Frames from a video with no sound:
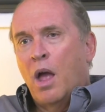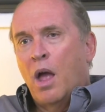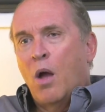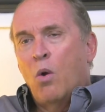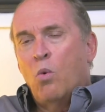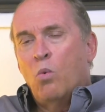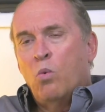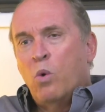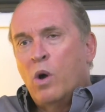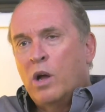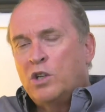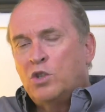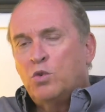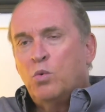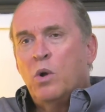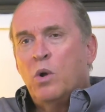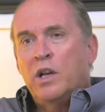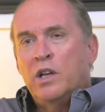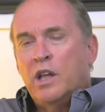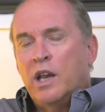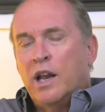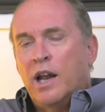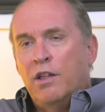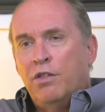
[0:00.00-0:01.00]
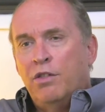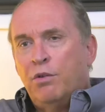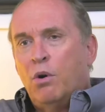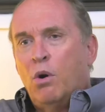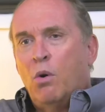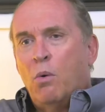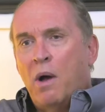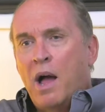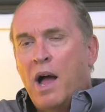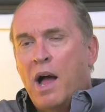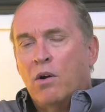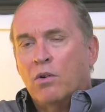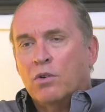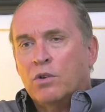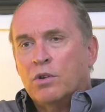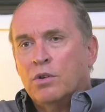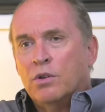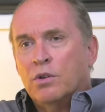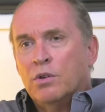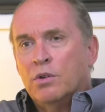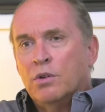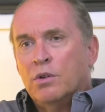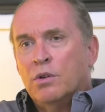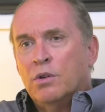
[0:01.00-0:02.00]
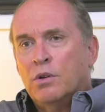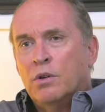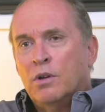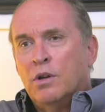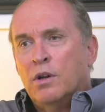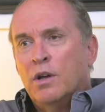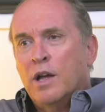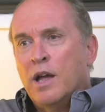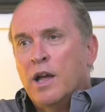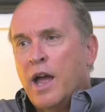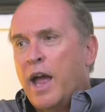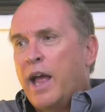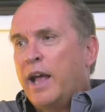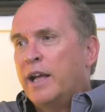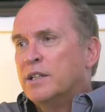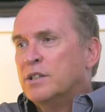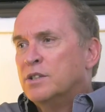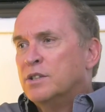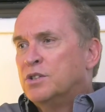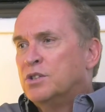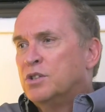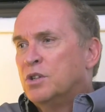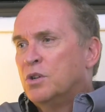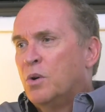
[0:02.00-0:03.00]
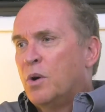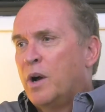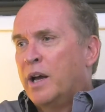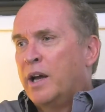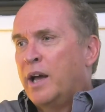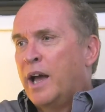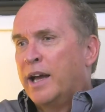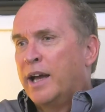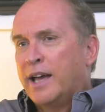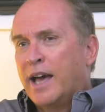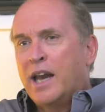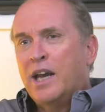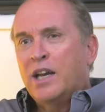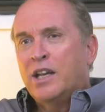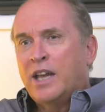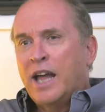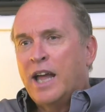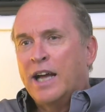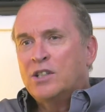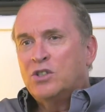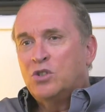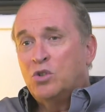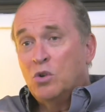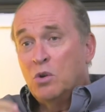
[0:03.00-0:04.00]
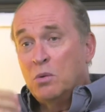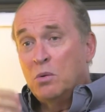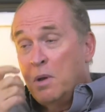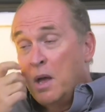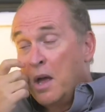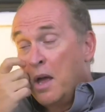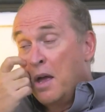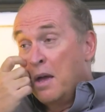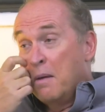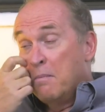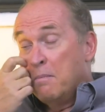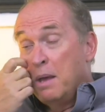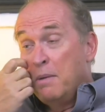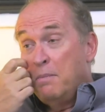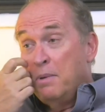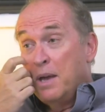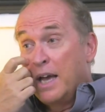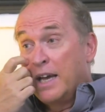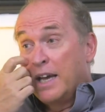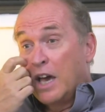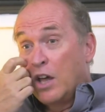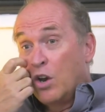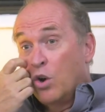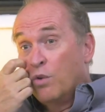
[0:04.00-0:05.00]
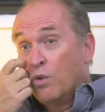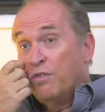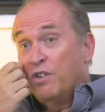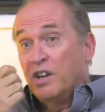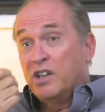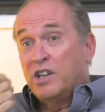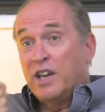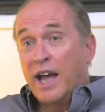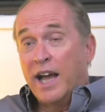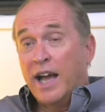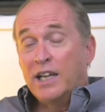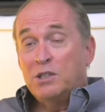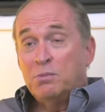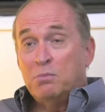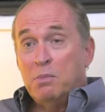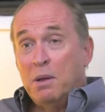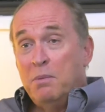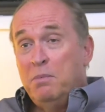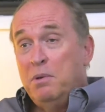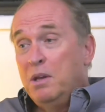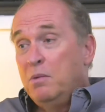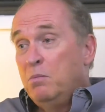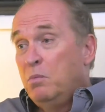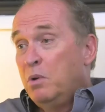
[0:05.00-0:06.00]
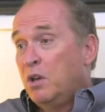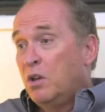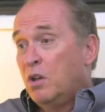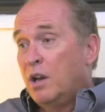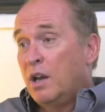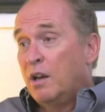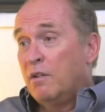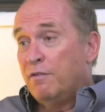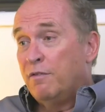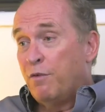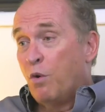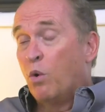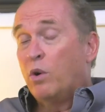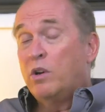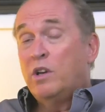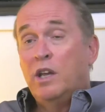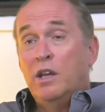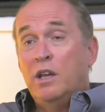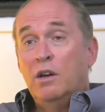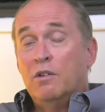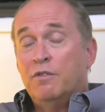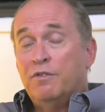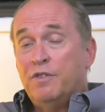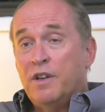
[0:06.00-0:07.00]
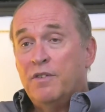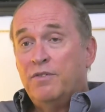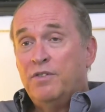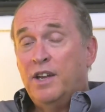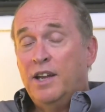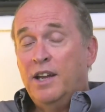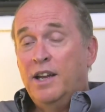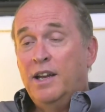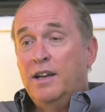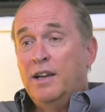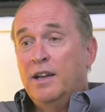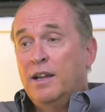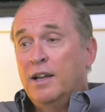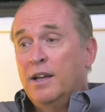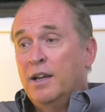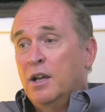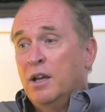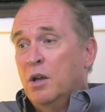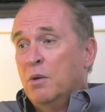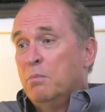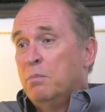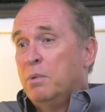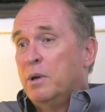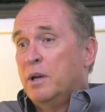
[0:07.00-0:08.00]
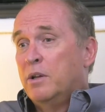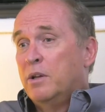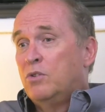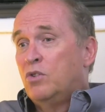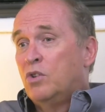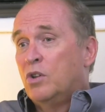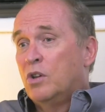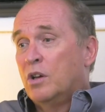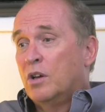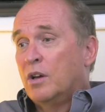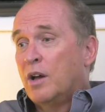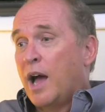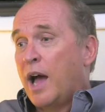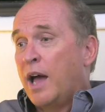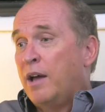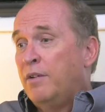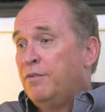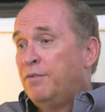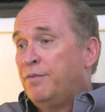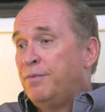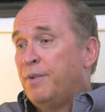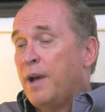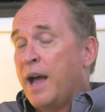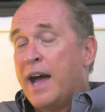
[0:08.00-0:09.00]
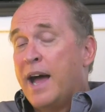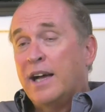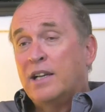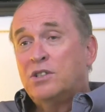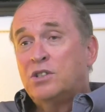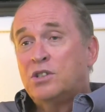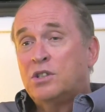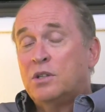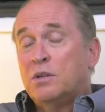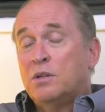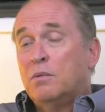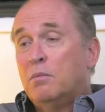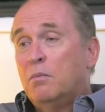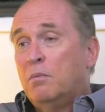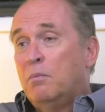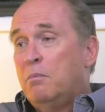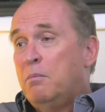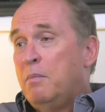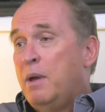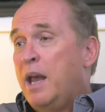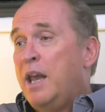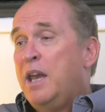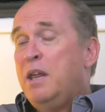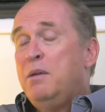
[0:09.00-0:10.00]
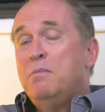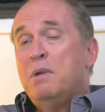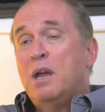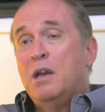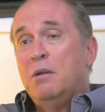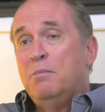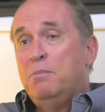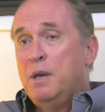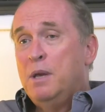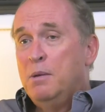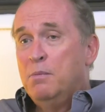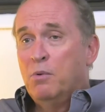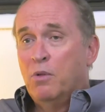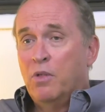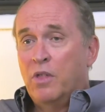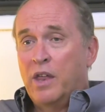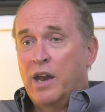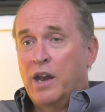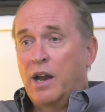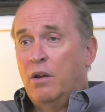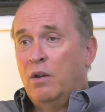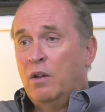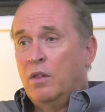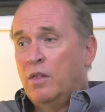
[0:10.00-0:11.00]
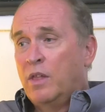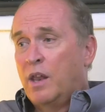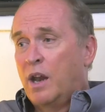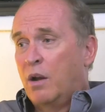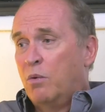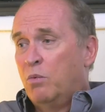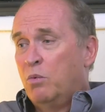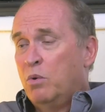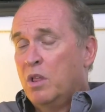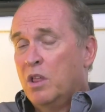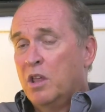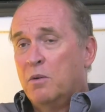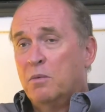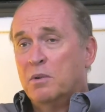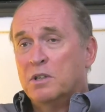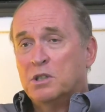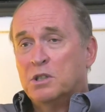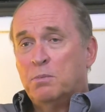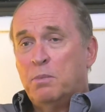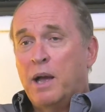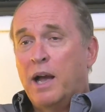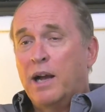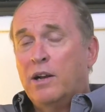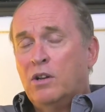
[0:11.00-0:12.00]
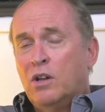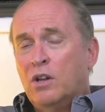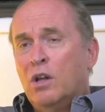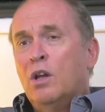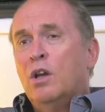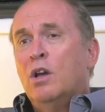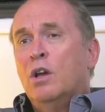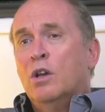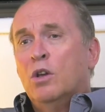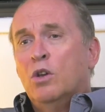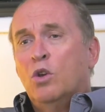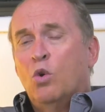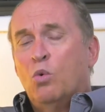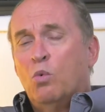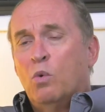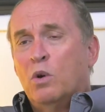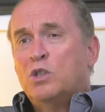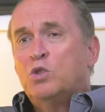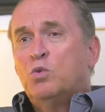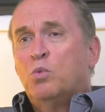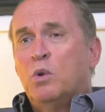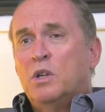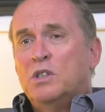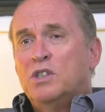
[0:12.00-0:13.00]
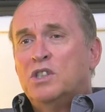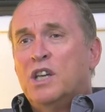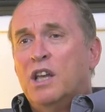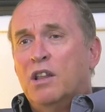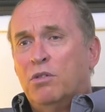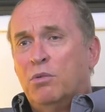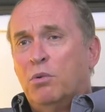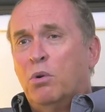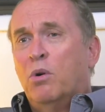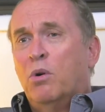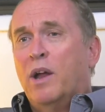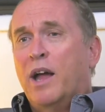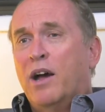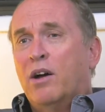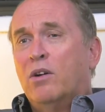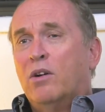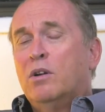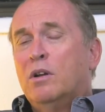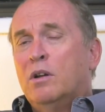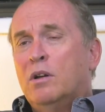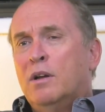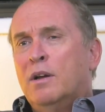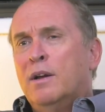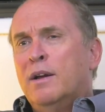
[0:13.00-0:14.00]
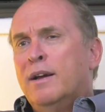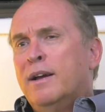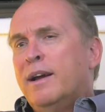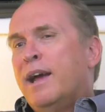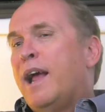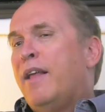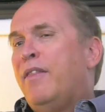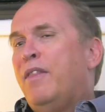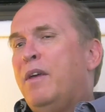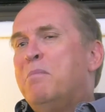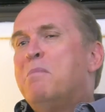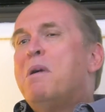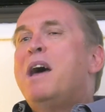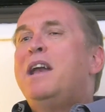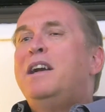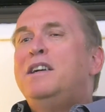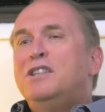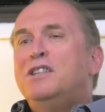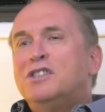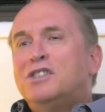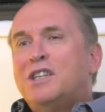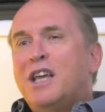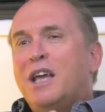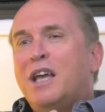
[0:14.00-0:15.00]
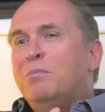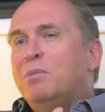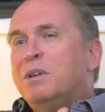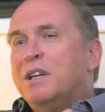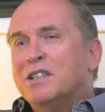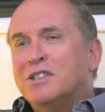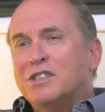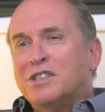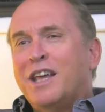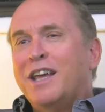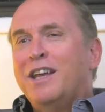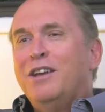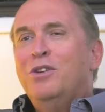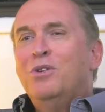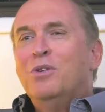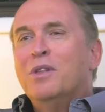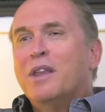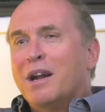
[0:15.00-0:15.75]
Which one can I throw out? And so I got attached to them. Maybe I got over-attached. Maybe we could have 14 or 15. But I've asked many, many people that I really respect, which ones get thrown out. And they might have just said, because they knew that I